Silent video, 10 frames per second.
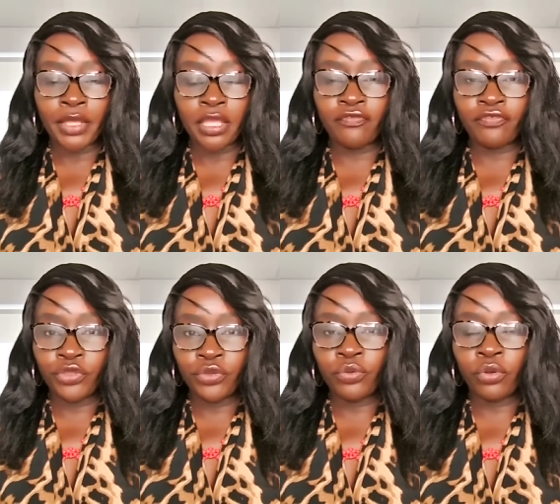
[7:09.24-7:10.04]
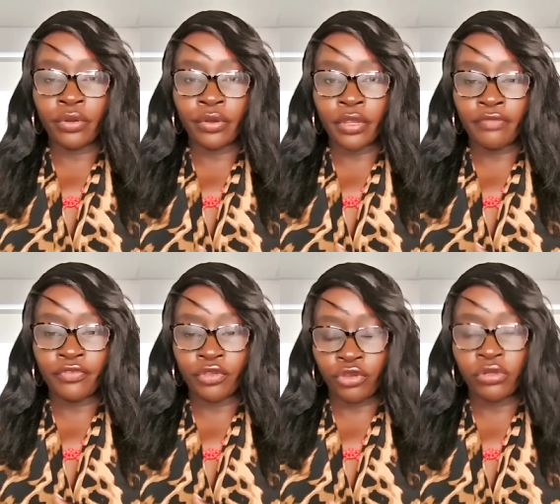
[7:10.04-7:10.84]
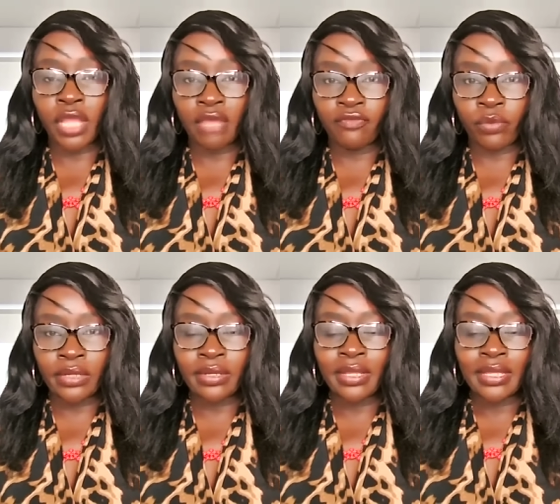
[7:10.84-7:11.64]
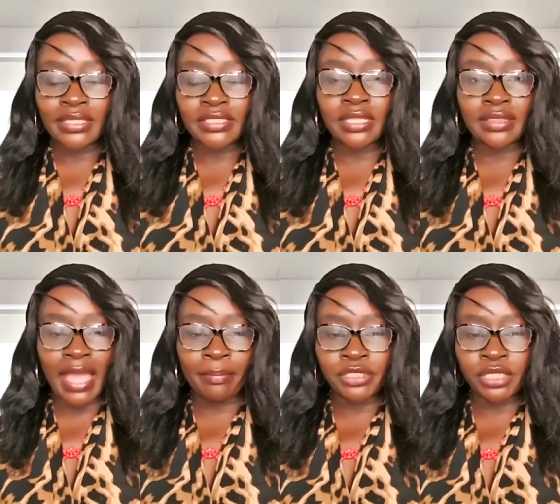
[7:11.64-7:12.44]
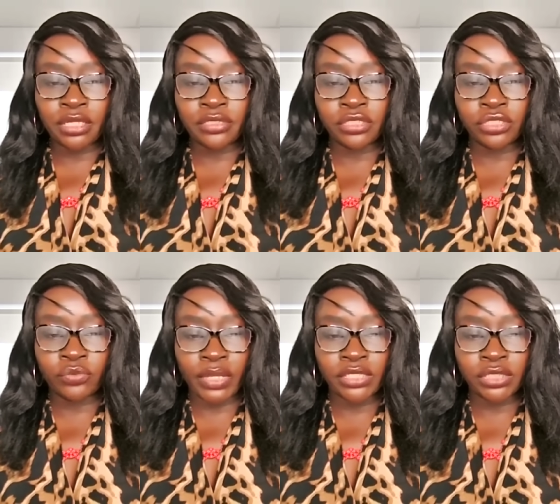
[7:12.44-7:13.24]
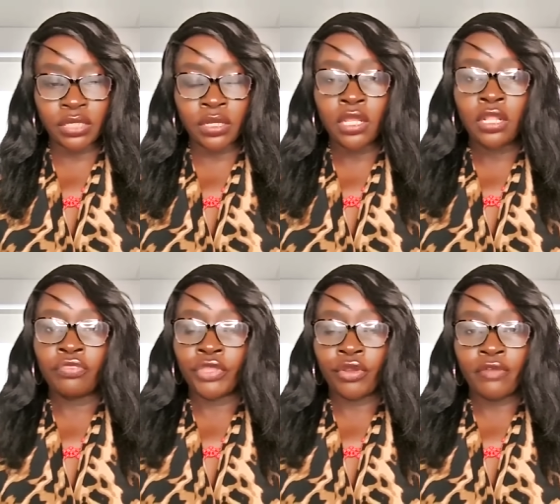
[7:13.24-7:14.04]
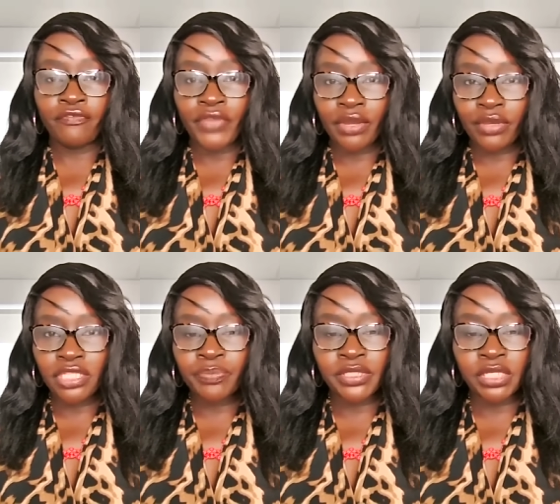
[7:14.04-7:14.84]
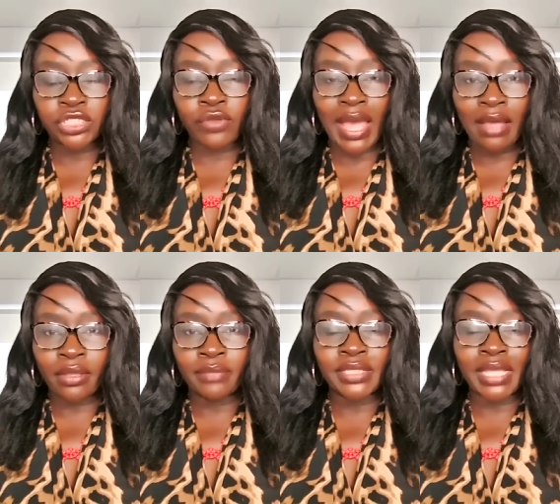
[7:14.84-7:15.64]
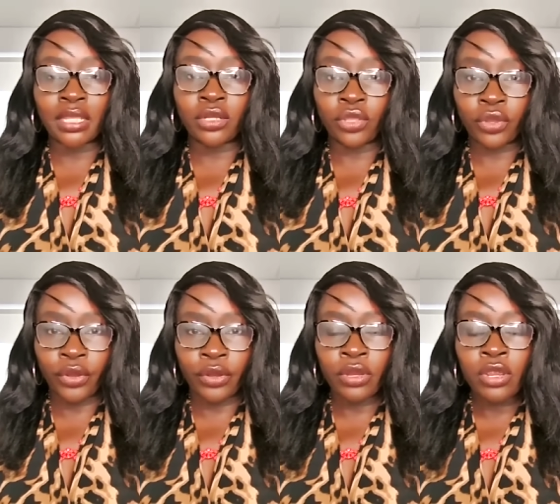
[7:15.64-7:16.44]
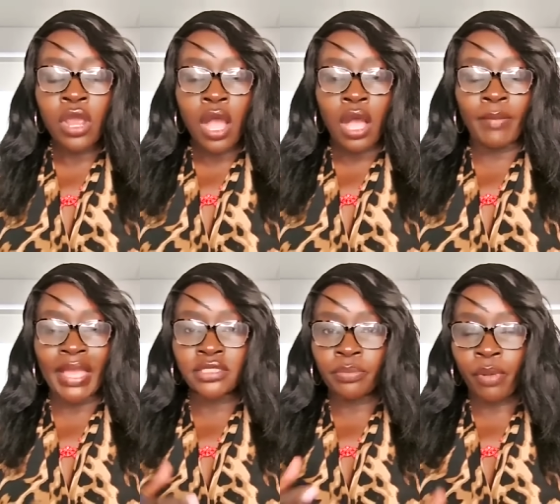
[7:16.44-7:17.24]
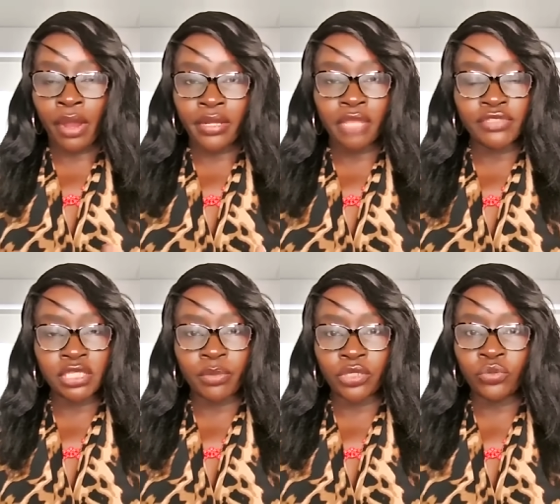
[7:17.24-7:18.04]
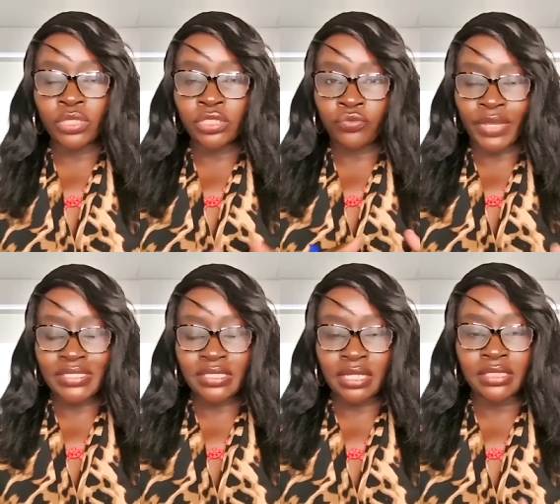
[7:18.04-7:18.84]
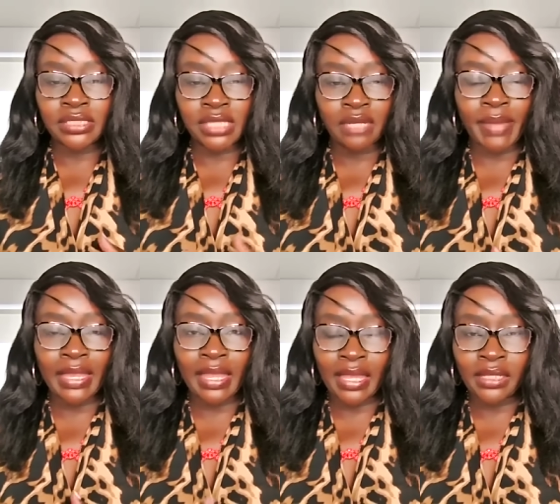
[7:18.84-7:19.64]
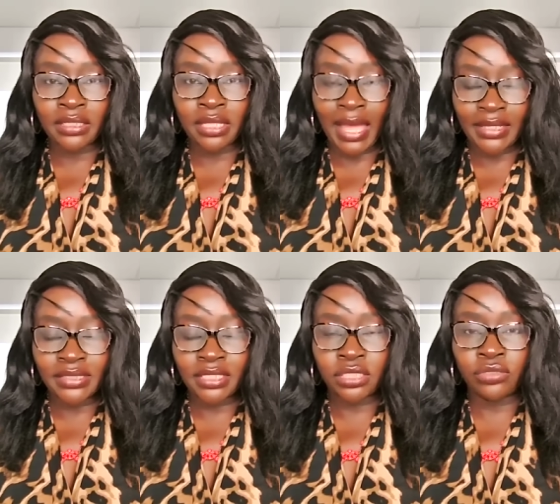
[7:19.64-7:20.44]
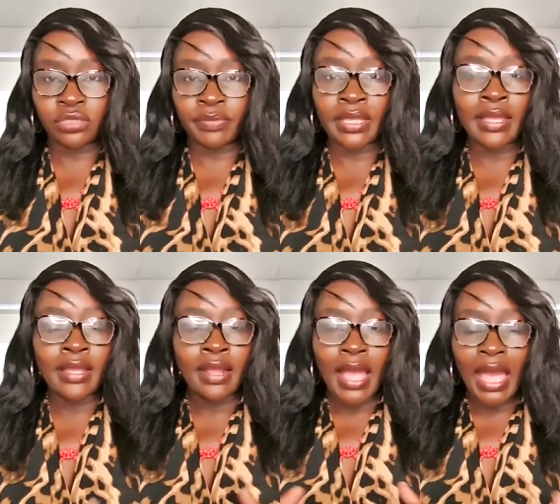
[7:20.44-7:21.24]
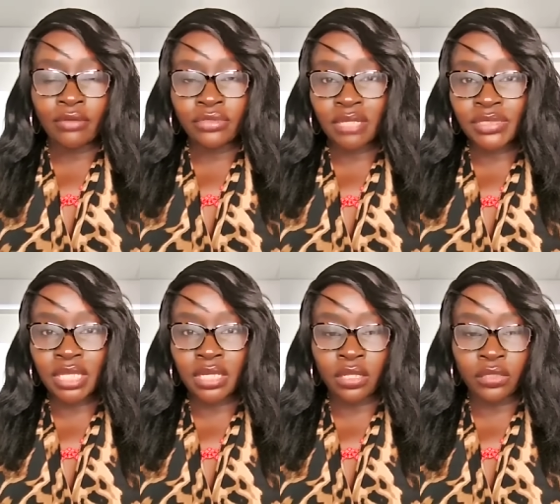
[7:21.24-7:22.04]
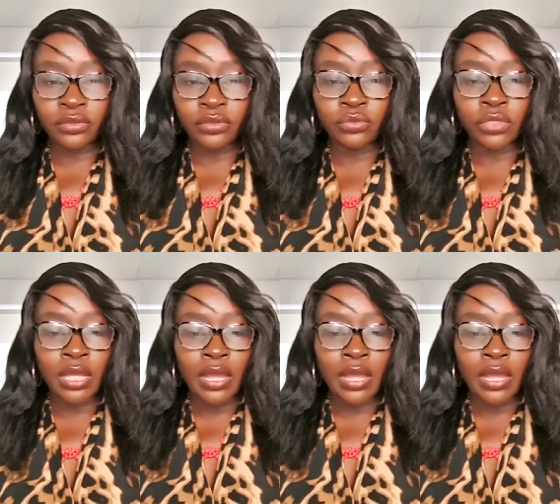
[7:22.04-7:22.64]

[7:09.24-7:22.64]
if you or if your loved one is in that particular situation. There are various potential outcomes that can occur as a part of someone who is arrested and detained by ICE, excuse me. Outcomes can include